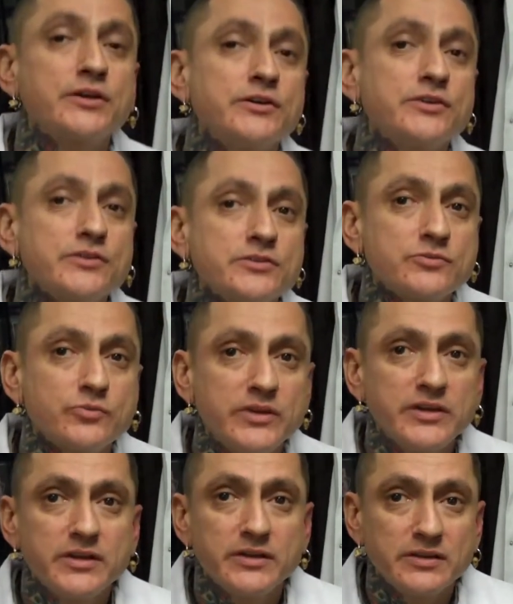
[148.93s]
Because
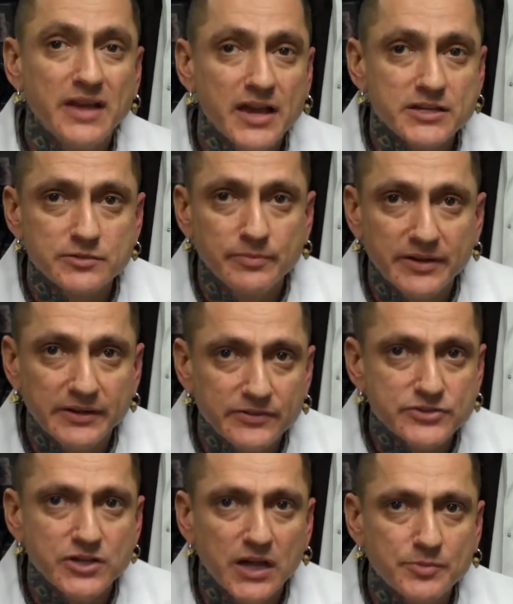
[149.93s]
we get asked about it
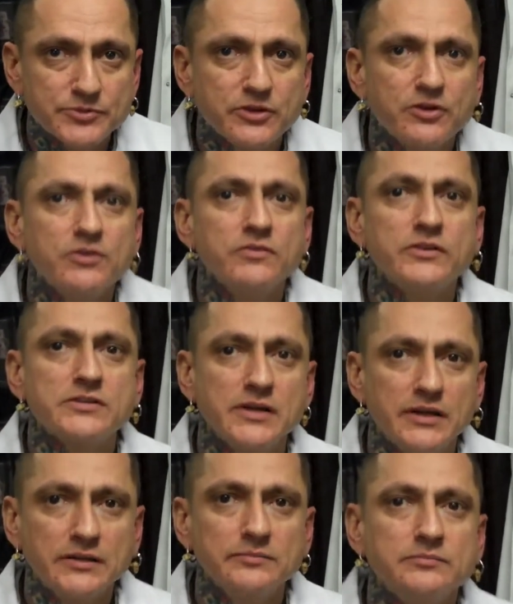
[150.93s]
in the shops all the
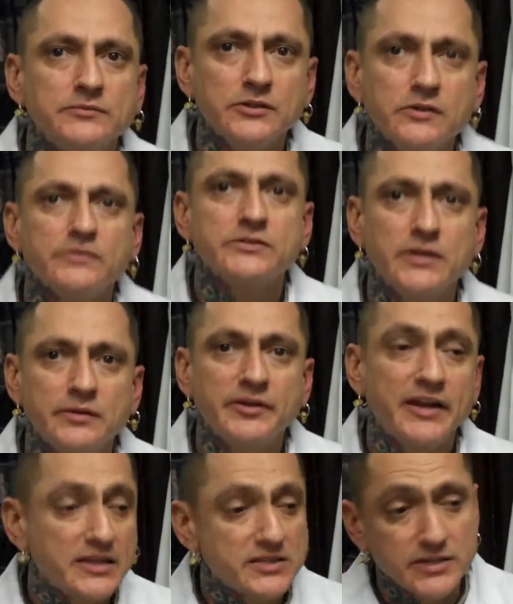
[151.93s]
time.
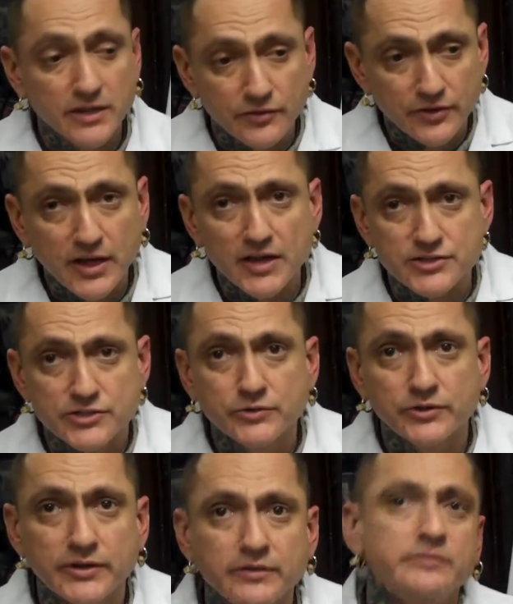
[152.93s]
And I see other guys
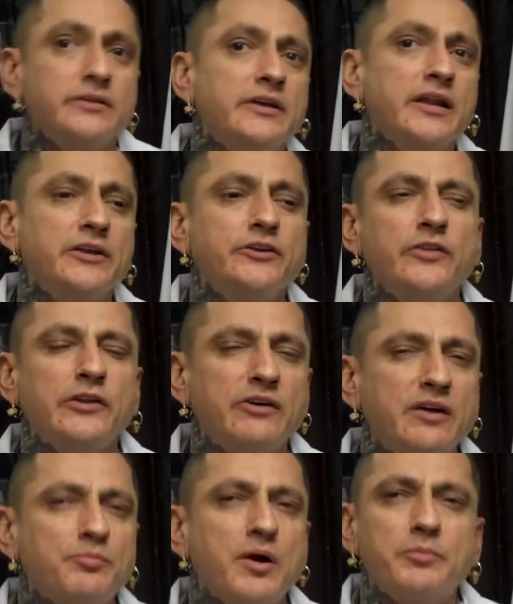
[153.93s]
doing it, and I know they
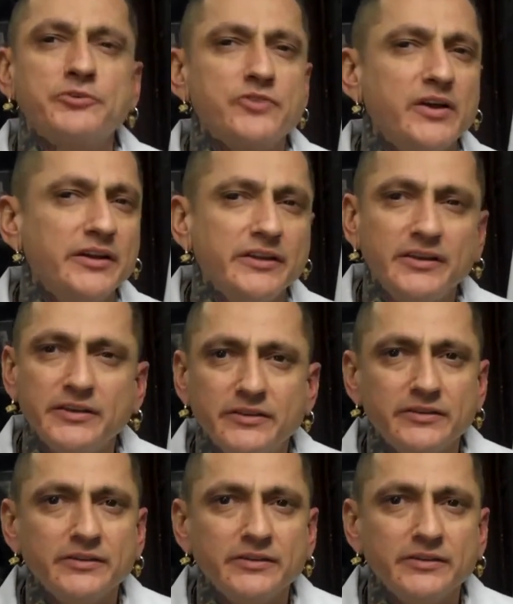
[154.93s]
don't have proper training.